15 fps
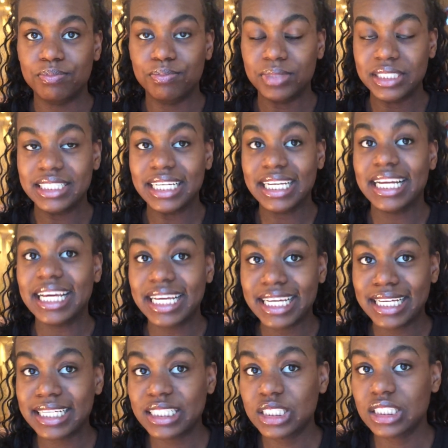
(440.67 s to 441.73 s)

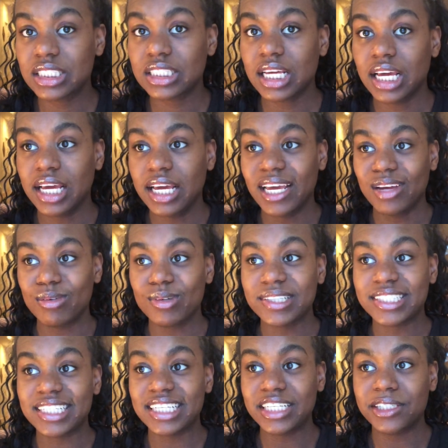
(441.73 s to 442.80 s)
beginnings. It
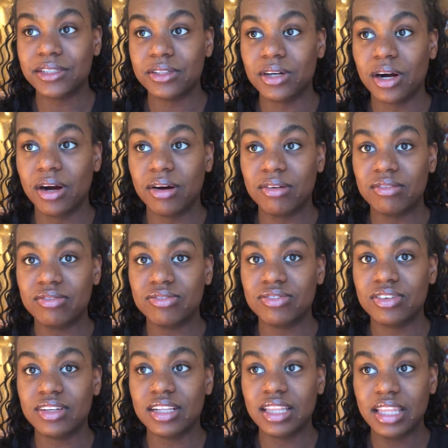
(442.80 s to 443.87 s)
was a year of
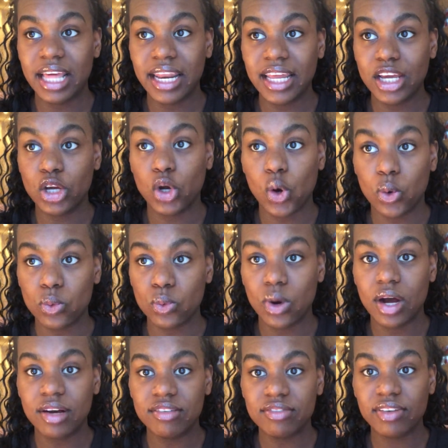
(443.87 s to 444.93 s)
letting go
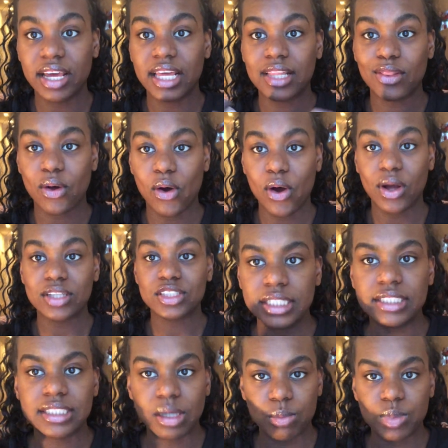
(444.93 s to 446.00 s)
of a lot.
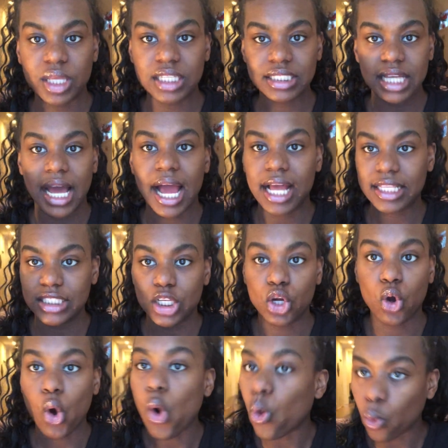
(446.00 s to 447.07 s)
Some things I had to
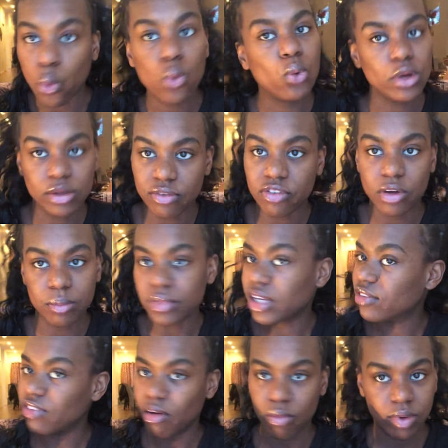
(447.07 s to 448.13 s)
go, you feel me,
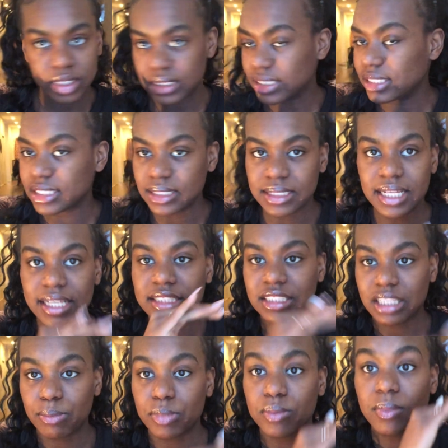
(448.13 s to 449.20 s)
if I wanted to see the next
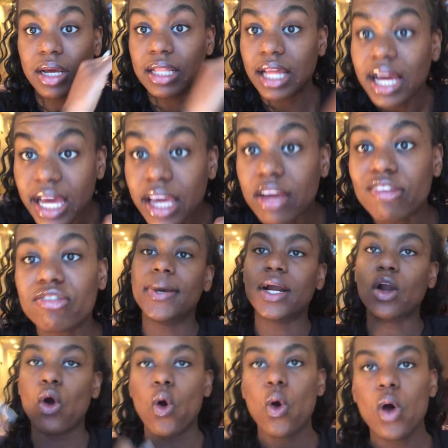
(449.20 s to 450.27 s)
step in my life.
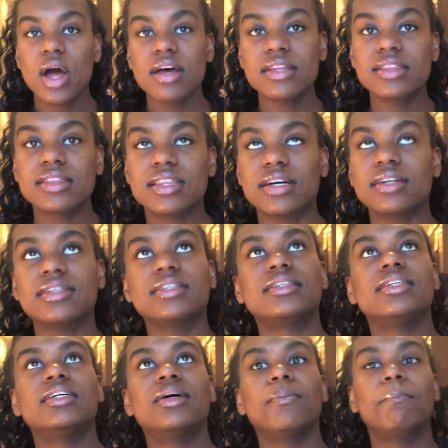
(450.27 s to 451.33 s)
But on
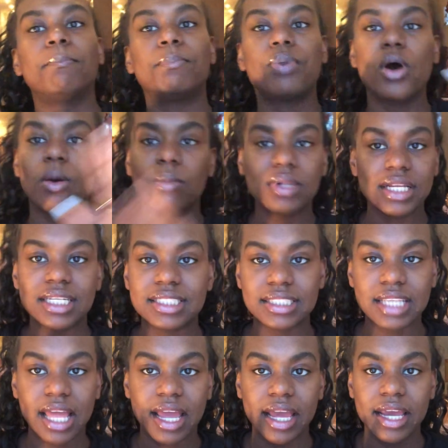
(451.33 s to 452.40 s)
the public
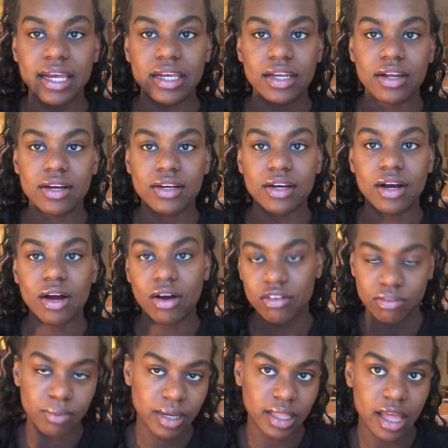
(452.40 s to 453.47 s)
side
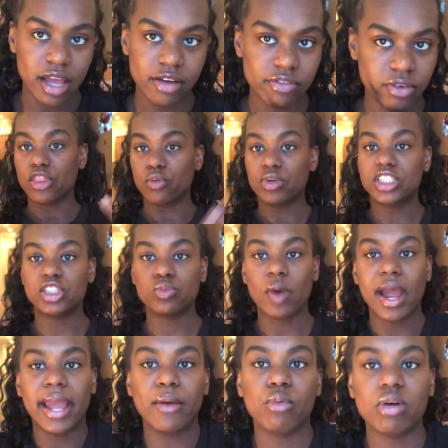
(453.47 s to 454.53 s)
of my life, the reason
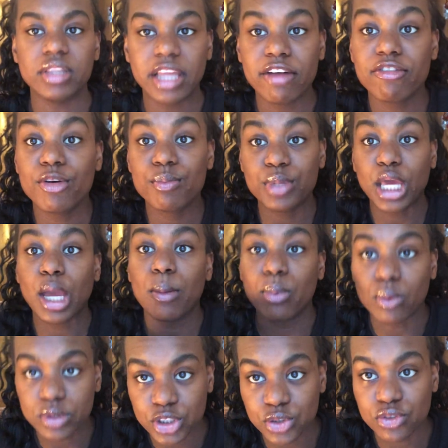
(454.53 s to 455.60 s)
why I will never be
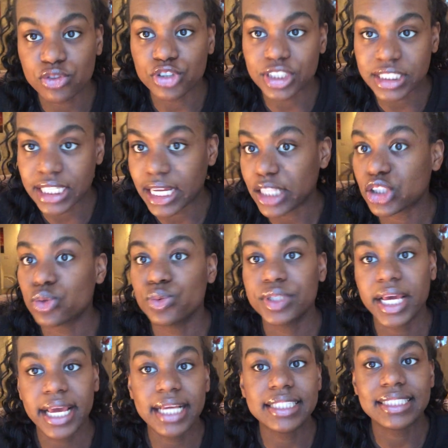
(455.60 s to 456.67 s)
able to forget
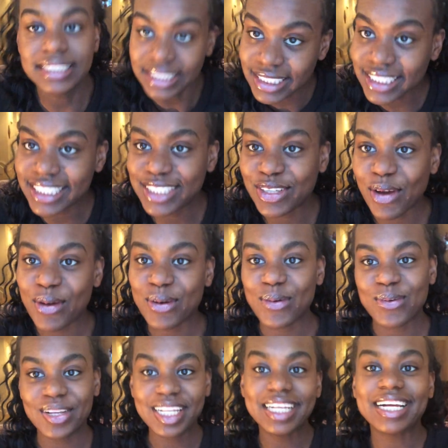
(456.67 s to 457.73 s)
2K18, not
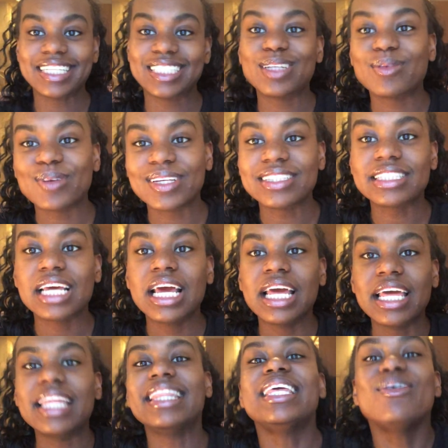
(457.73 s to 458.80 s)
only because it was
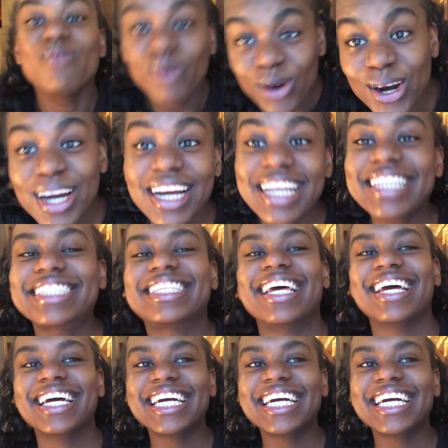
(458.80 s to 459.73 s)
the worst,